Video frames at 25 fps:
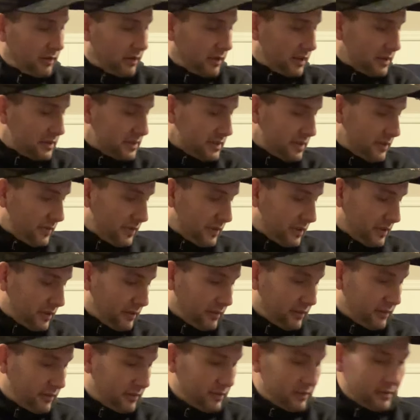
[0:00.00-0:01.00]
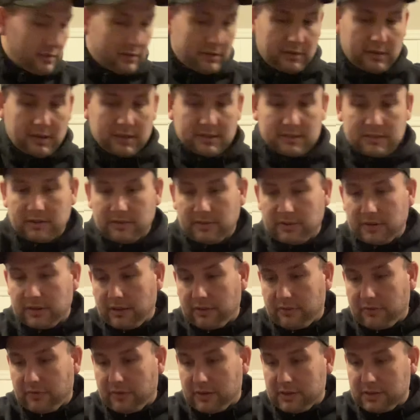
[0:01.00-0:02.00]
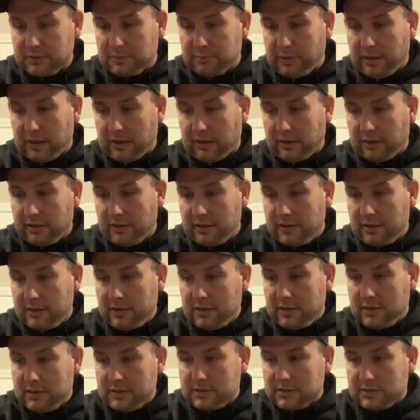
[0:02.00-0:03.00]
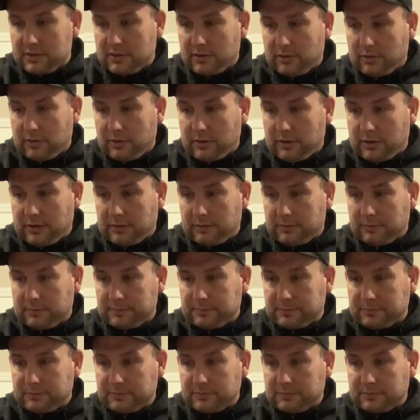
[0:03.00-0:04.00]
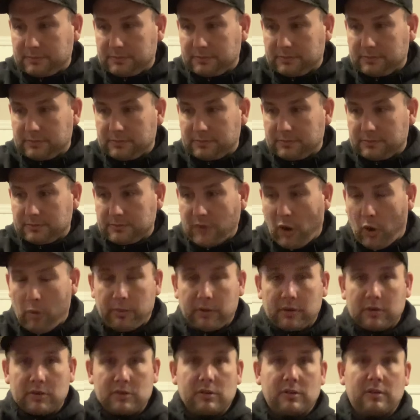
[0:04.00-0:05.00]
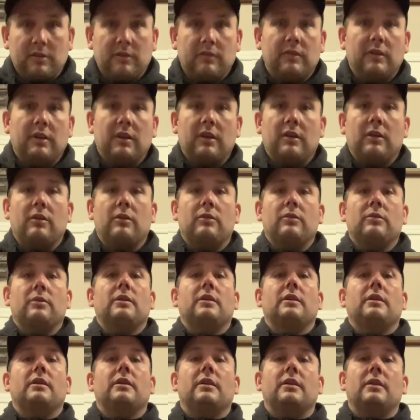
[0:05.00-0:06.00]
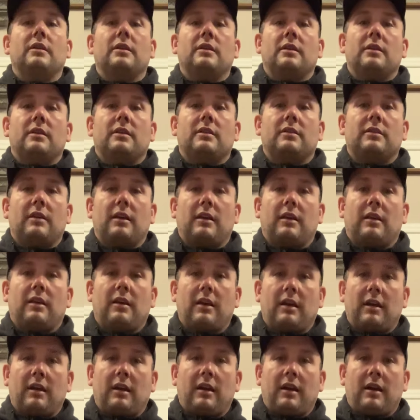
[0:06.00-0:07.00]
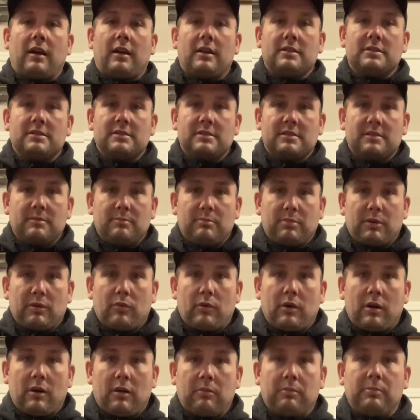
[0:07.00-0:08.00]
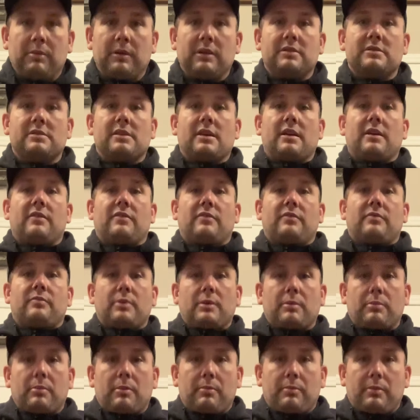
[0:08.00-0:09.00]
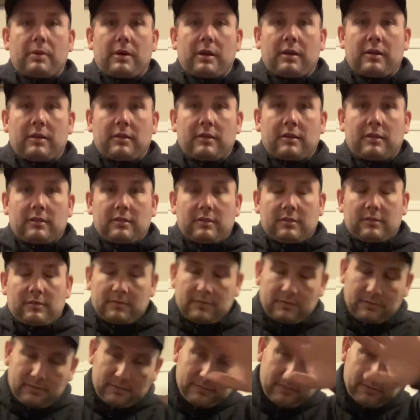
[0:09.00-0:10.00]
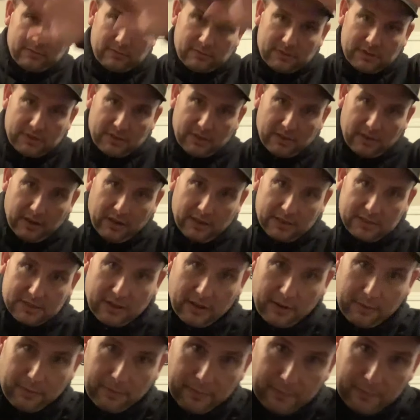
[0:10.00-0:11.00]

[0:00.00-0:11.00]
That's everything. That's everything for this bag. So um, hope you enjoyed the video. Take care, guys. Be well, be safe, be prepared. See you next time.